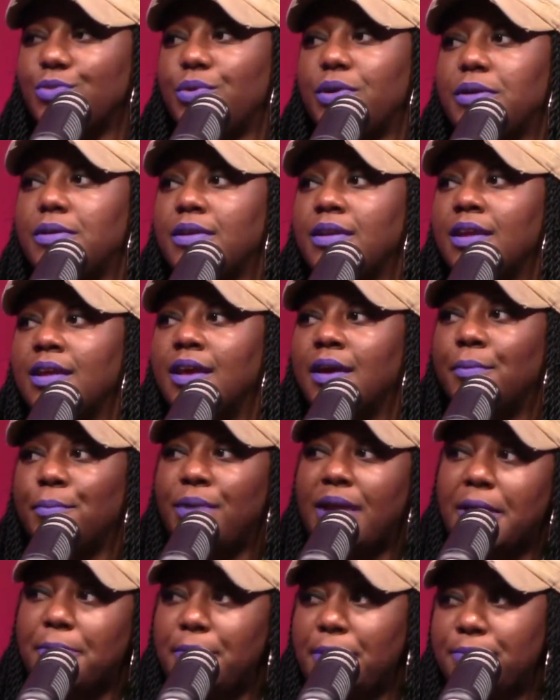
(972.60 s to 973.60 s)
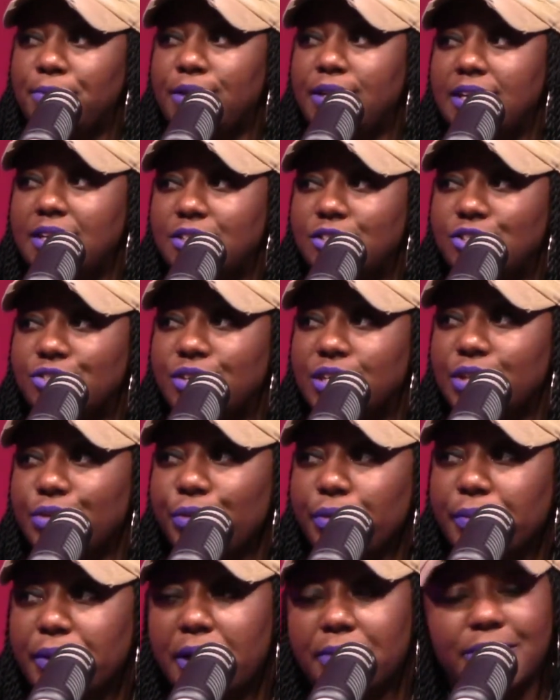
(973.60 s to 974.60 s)
when black people did join the
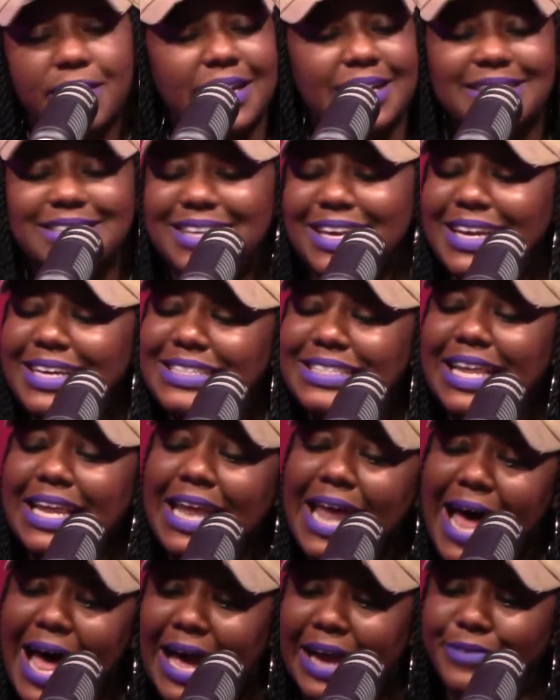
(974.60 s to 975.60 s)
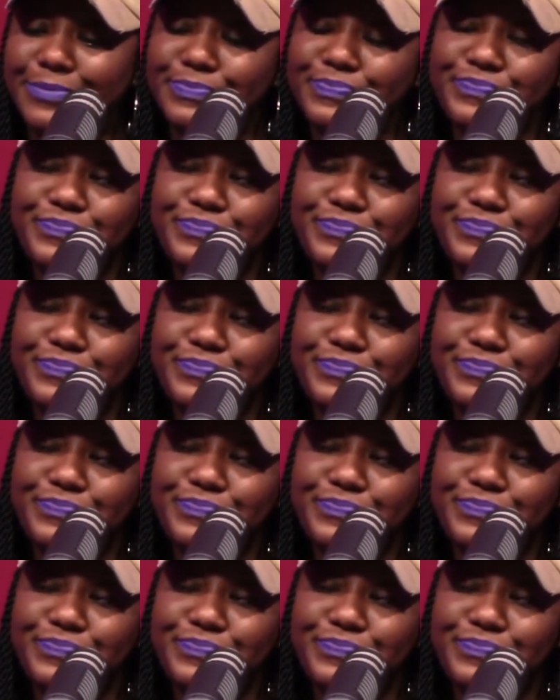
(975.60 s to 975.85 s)
Republicans. See, it's a lot.